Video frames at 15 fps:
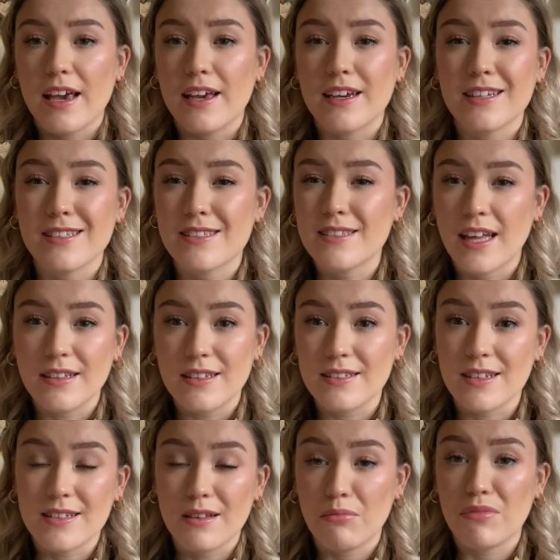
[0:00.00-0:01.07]
can sense that
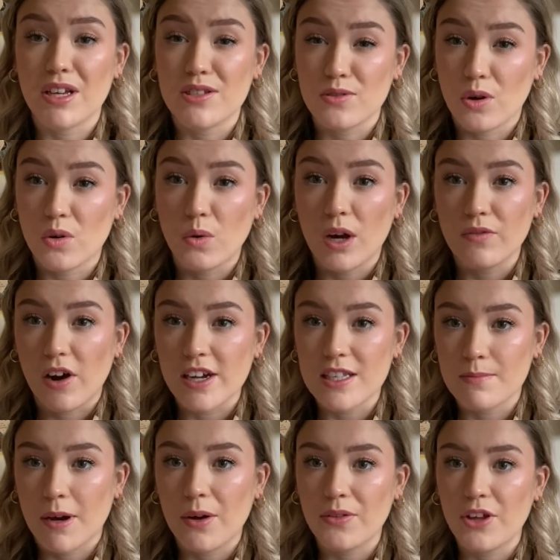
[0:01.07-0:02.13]
something's not quite right
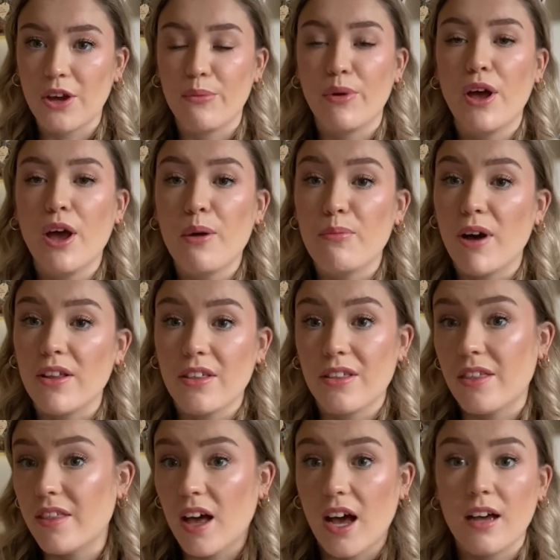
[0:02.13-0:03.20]
about them, but other than
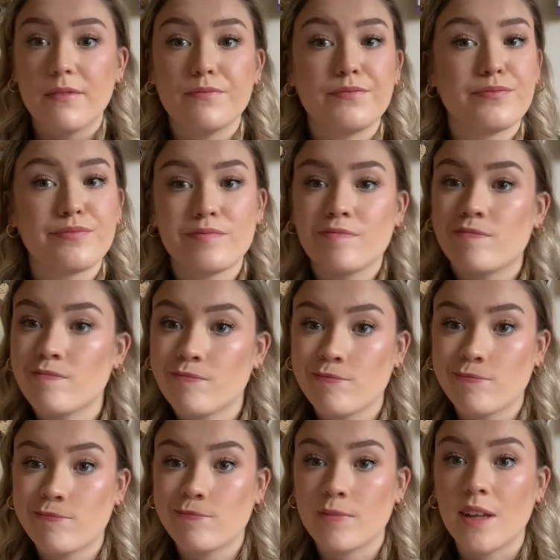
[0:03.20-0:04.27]
that,
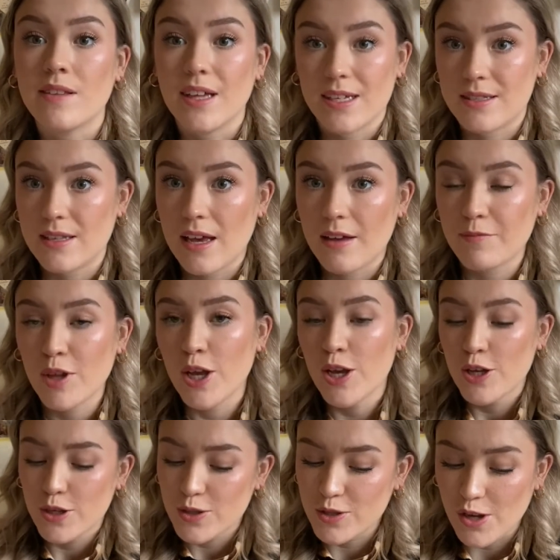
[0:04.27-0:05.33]
that's it.
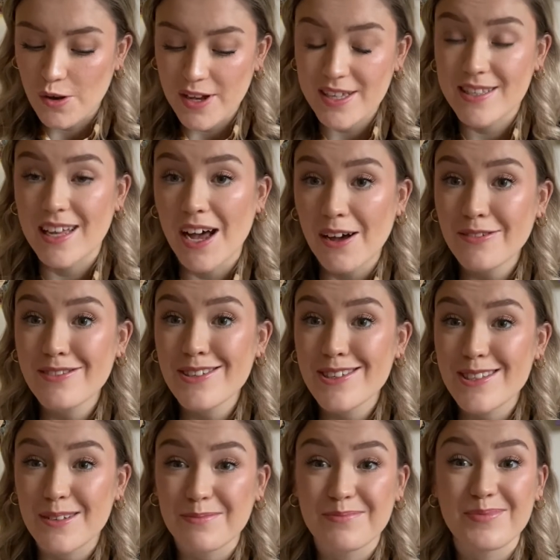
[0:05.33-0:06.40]
So it sounds
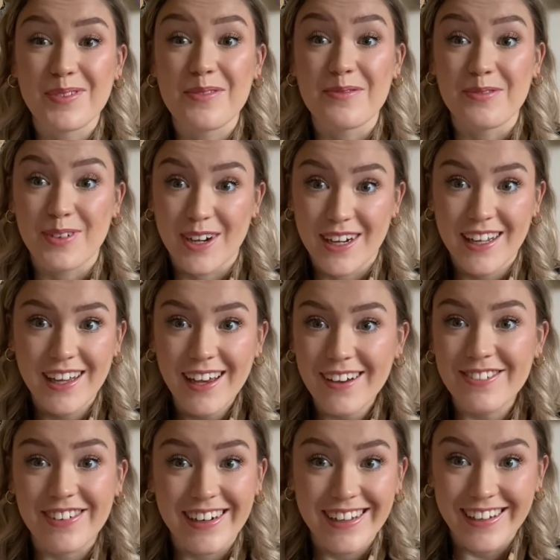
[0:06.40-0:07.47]
really,
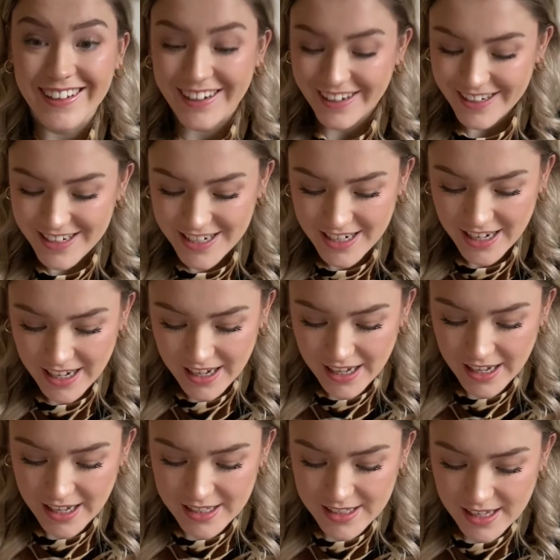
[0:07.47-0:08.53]
really good.
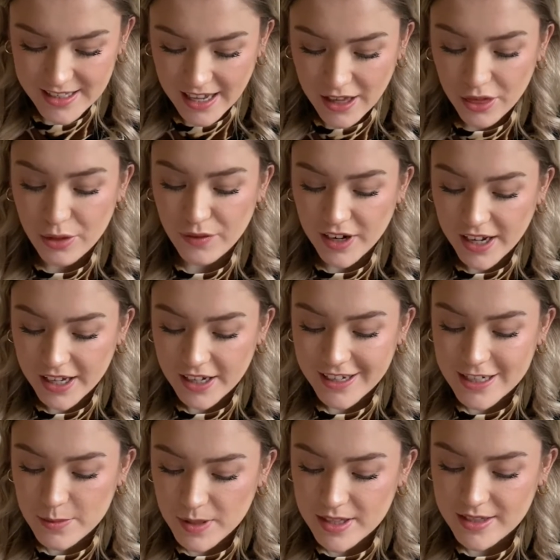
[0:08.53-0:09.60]
It says a thrilling,
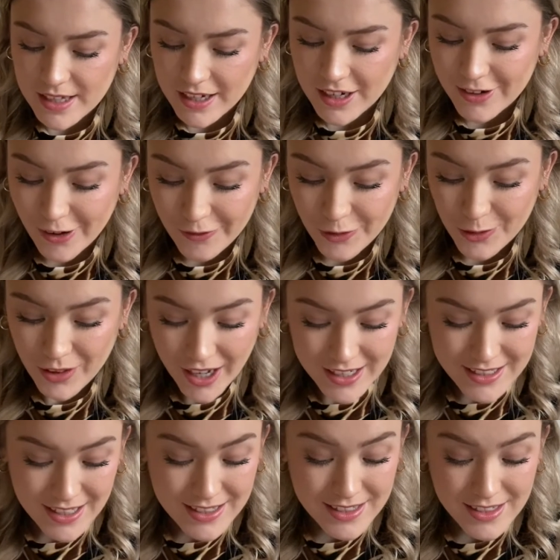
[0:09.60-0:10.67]
twisting novel that is
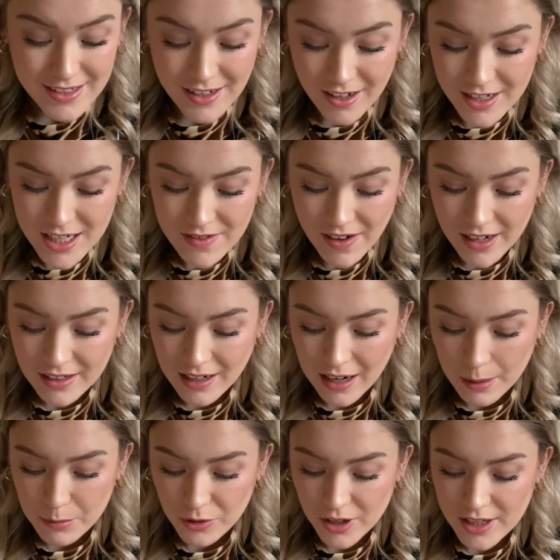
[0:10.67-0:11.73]
as seductive and
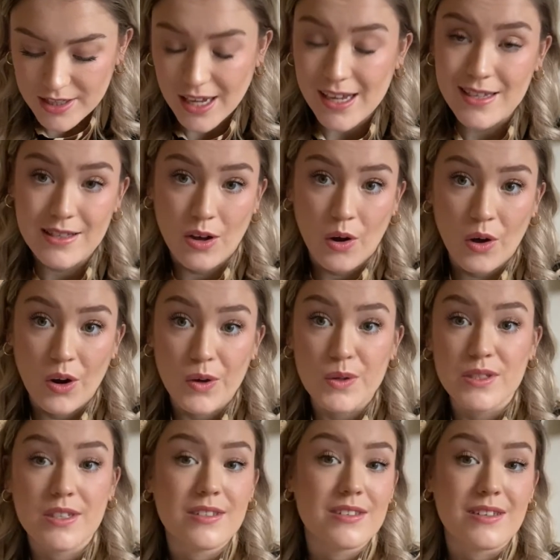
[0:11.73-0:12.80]
glamorous as the Hollow
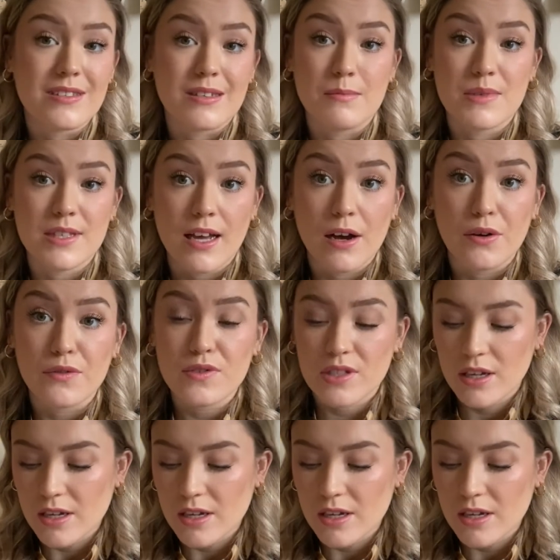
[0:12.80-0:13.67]
sisters themselves.